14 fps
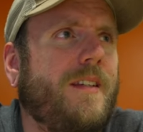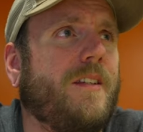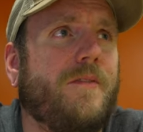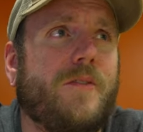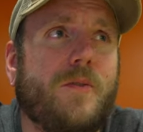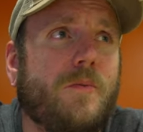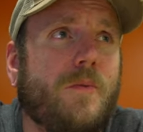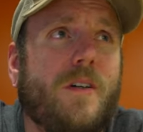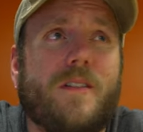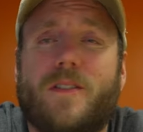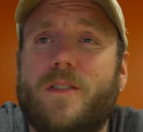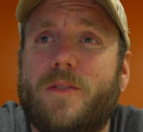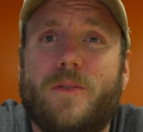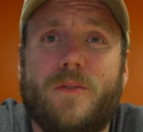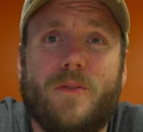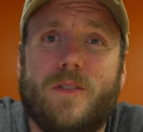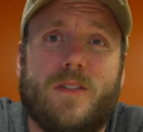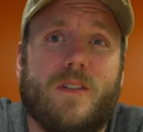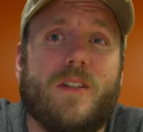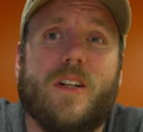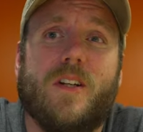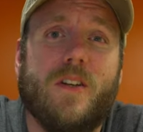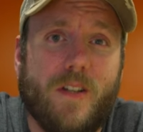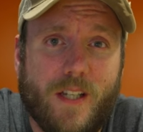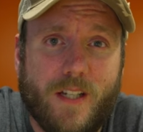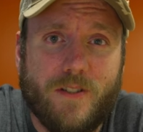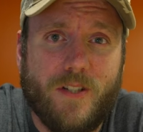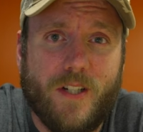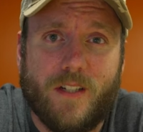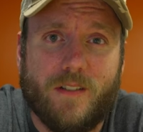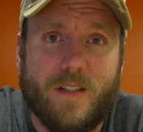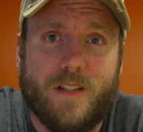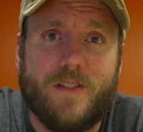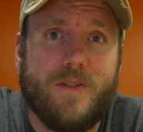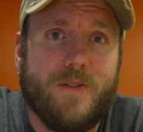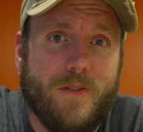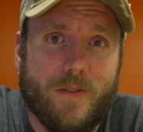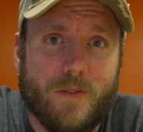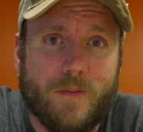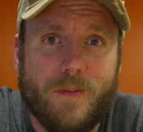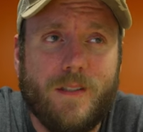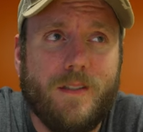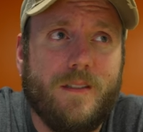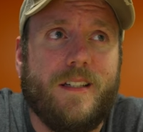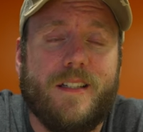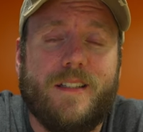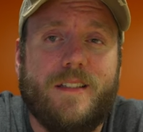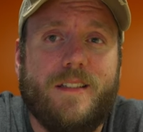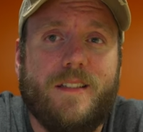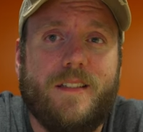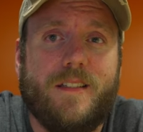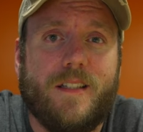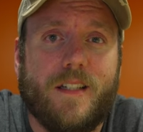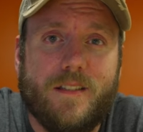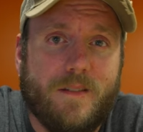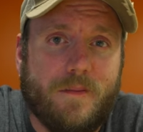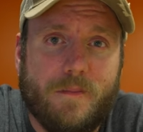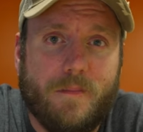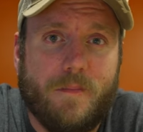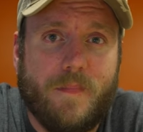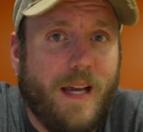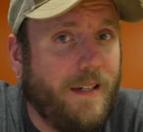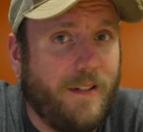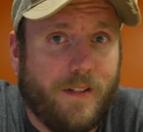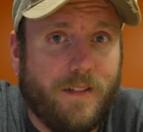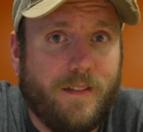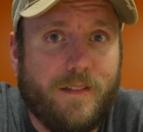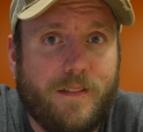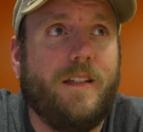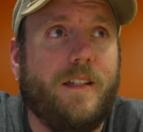if you want to start a cooking channel on YouTube, it doesn't matter.